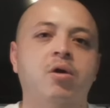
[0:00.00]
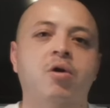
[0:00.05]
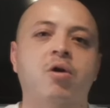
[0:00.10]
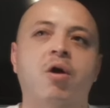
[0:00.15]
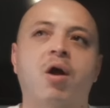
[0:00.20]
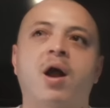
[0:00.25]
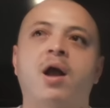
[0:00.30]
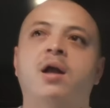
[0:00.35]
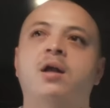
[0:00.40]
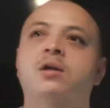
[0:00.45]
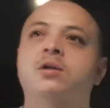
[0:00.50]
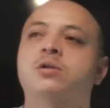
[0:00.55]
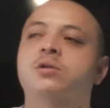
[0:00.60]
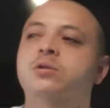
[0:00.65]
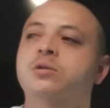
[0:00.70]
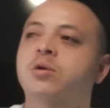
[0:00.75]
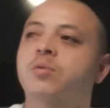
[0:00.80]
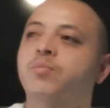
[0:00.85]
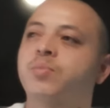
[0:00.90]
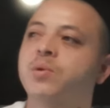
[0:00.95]
All right, because
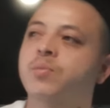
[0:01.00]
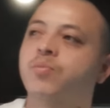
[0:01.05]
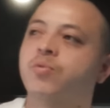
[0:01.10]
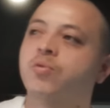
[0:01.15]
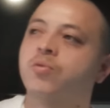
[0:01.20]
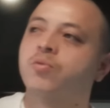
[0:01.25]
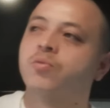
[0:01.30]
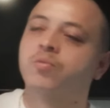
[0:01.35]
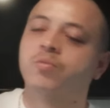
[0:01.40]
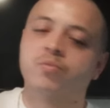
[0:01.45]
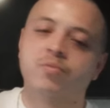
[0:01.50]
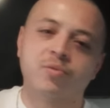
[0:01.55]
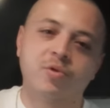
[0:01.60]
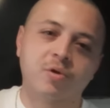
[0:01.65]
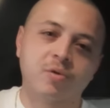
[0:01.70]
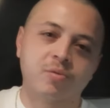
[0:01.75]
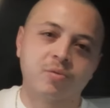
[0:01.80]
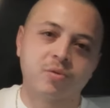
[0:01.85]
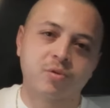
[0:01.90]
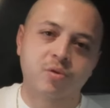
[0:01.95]
some people,
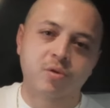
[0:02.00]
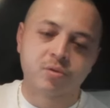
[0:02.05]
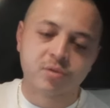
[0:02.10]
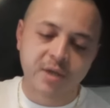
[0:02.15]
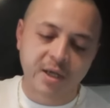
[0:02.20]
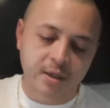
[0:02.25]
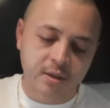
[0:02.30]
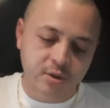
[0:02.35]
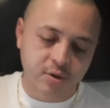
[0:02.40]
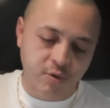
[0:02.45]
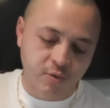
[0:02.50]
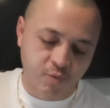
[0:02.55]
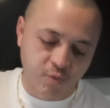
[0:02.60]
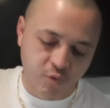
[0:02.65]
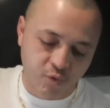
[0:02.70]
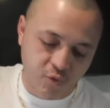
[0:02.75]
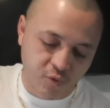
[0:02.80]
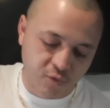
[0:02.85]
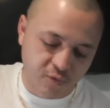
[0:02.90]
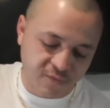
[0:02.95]
they'll take certain
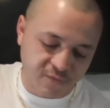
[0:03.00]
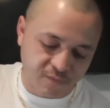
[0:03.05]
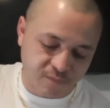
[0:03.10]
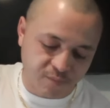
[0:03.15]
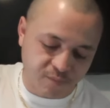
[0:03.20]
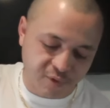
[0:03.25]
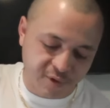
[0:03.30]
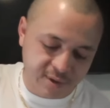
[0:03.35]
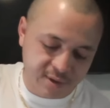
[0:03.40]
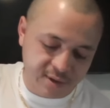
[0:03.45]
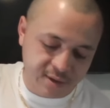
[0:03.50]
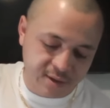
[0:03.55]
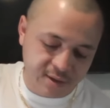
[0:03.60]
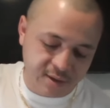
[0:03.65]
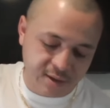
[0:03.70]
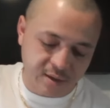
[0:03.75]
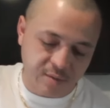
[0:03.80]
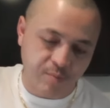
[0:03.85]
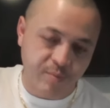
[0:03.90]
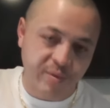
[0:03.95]
rules from
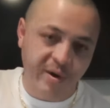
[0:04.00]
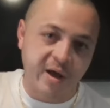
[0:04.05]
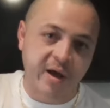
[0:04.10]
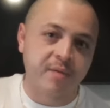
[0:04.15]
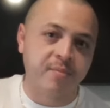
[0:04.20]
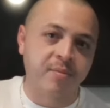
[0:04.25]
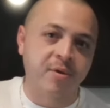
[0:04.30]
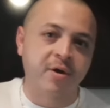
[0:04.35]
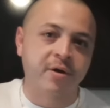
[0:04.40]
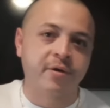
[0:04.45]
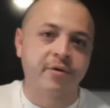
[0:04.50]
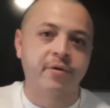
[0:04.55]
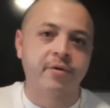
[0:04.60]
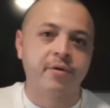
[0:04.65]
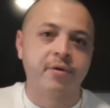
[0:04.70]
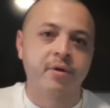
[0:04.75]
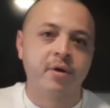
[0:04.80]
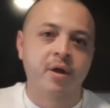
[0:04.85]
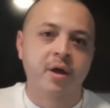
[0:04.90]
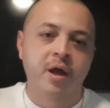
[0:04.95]
prison and apply them out
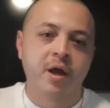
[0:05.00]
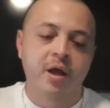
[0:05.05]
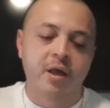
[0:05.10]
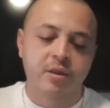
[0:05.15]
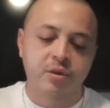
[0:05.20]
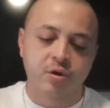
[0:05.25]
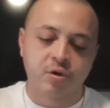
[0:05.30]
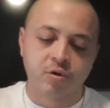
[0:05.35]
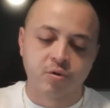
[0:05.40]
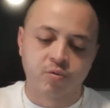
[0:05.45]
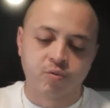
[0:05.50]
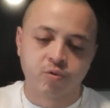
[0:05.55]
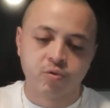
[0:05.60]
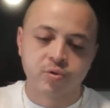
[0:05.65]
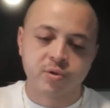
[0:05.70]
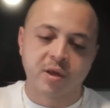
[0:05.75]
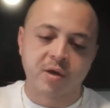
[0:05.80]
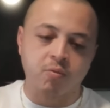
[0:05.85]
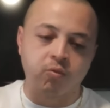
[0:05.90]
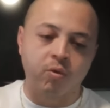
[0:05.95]
here, and other
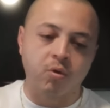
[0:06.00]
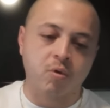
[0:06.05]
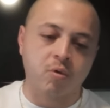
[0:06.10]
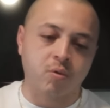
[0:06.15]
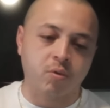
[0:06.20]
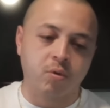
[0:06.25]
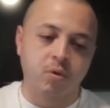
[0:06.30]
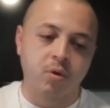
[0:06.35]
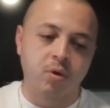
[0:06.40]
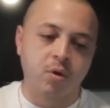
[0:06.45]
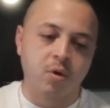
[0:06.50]
rules they won't.